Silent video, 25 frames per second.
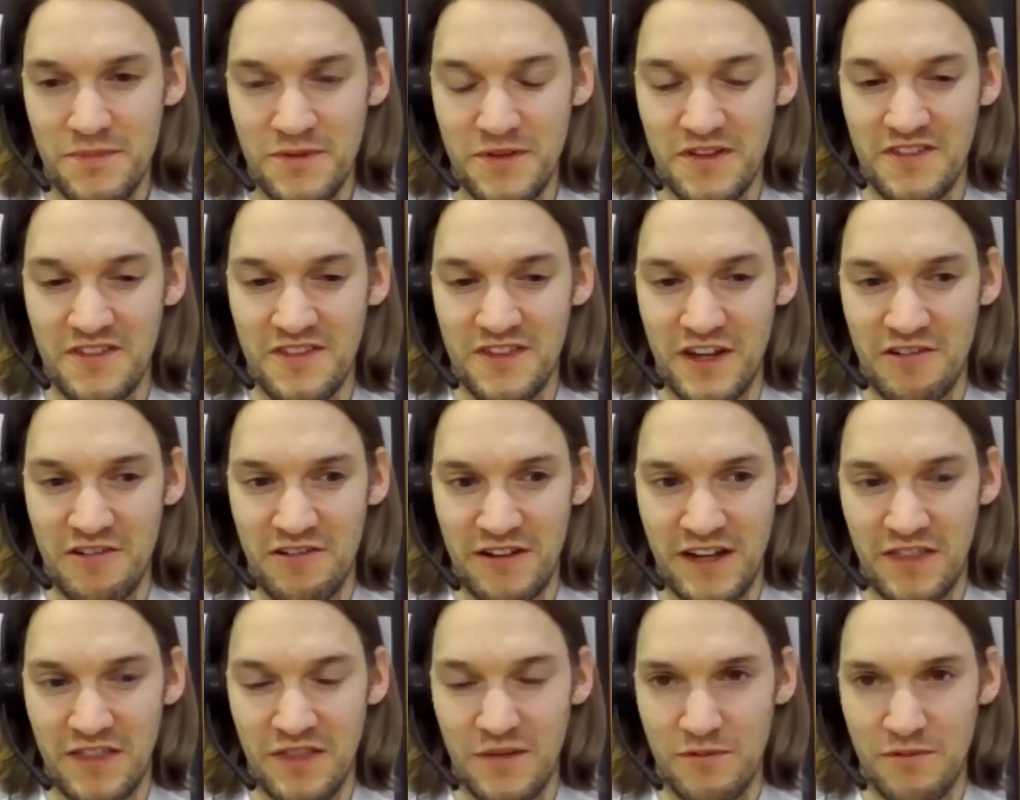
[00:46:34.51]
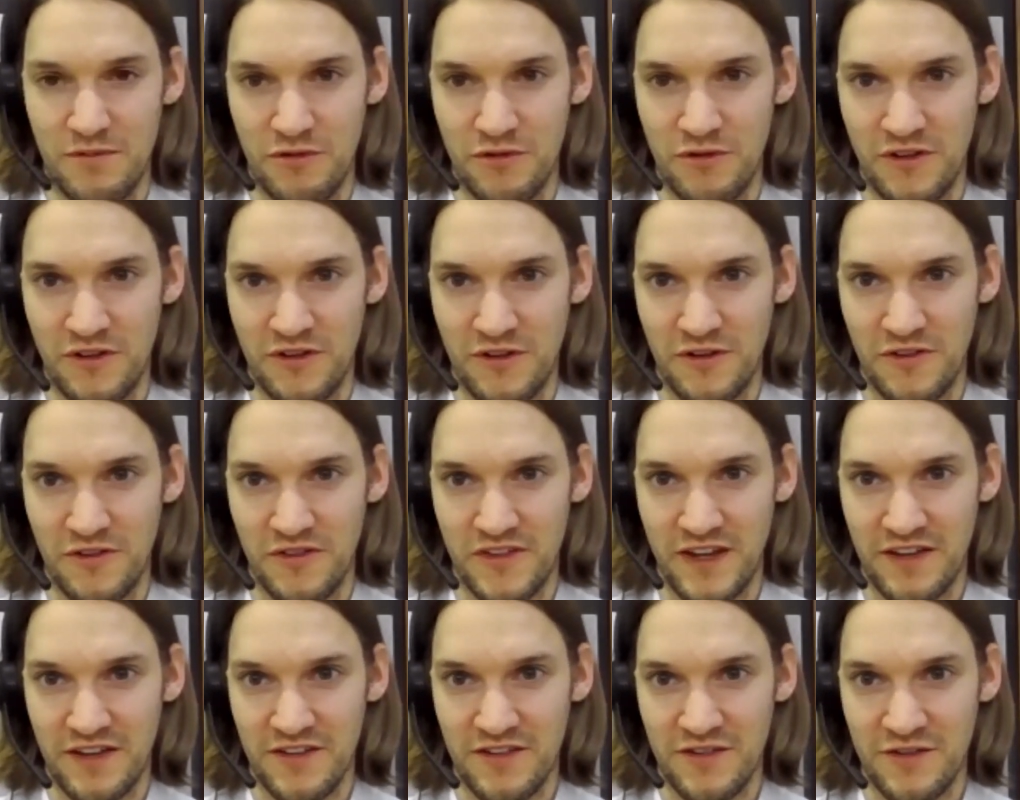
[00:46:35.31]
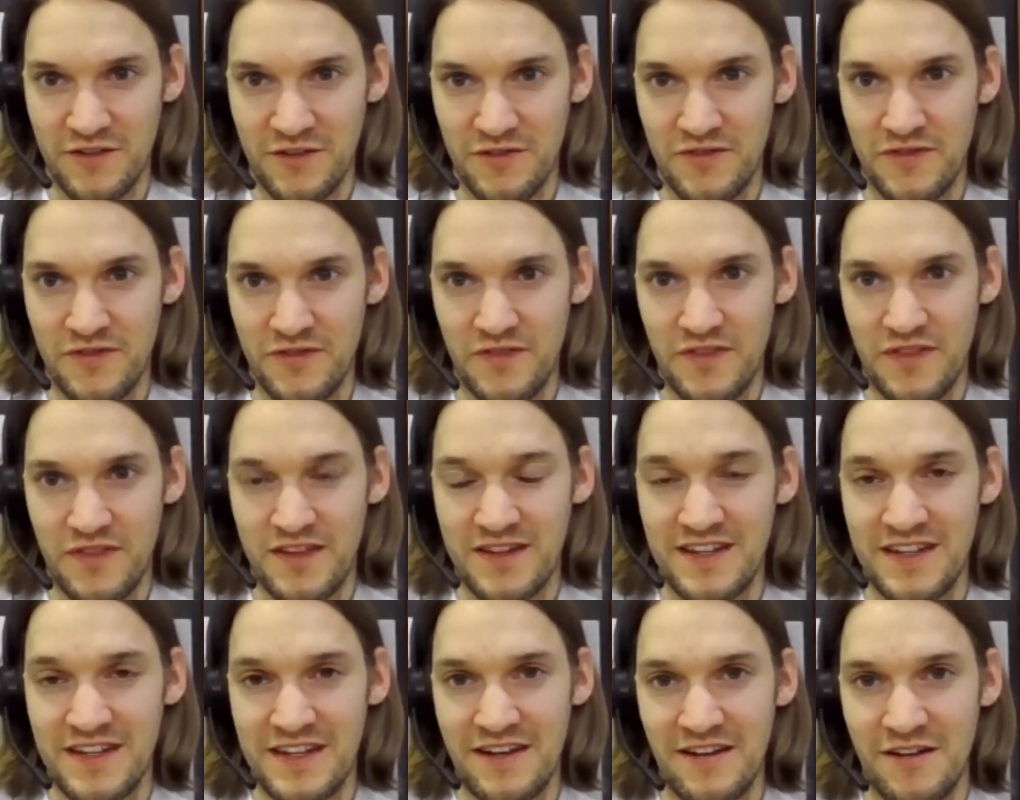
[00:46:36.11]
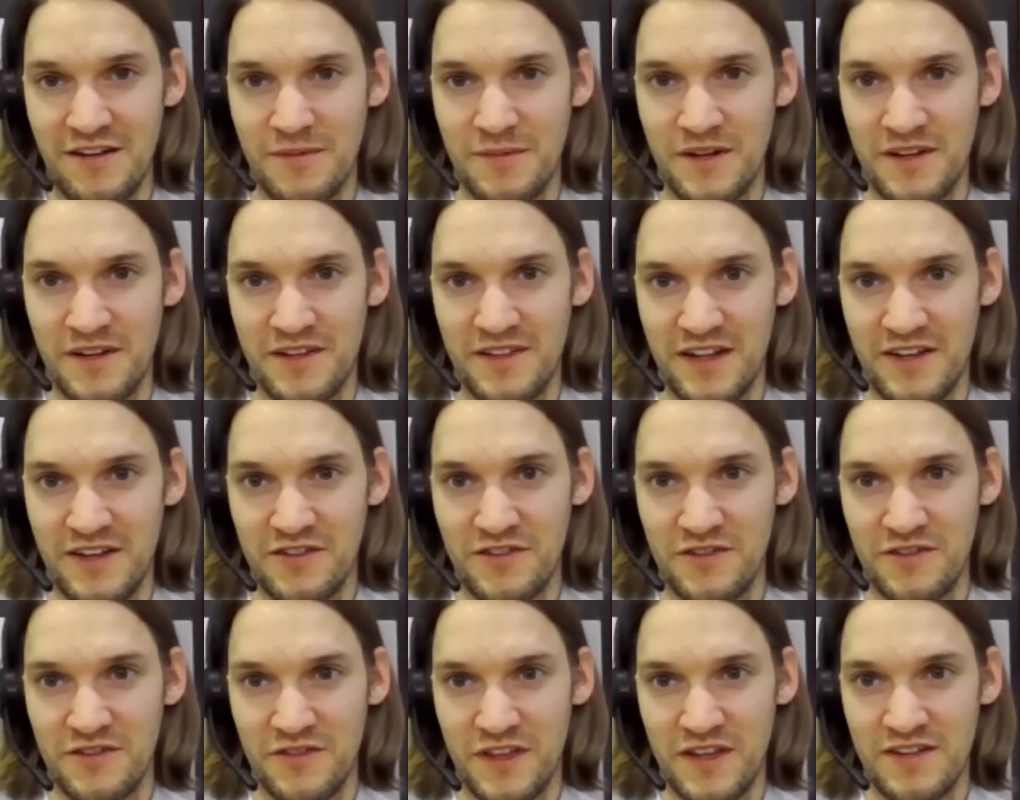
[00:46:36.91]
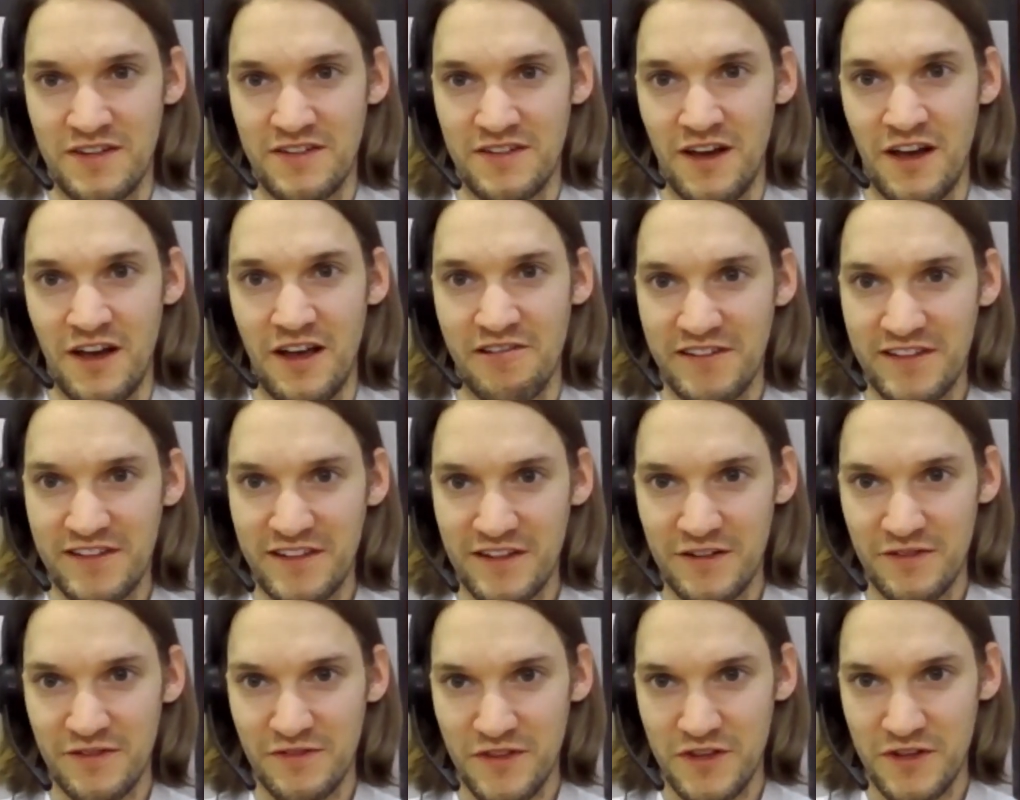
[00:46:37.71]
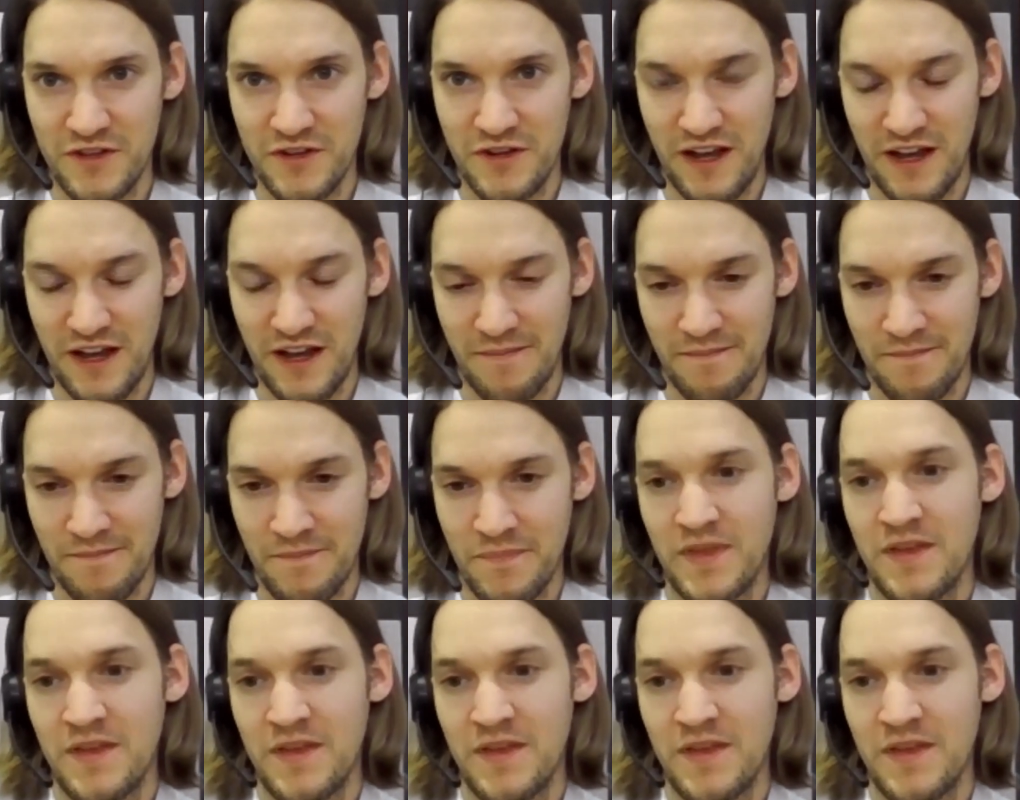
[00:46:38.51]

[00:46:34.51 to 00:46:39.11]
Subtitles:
considering in the broader context of the decarbonisation of the entirety of the UK.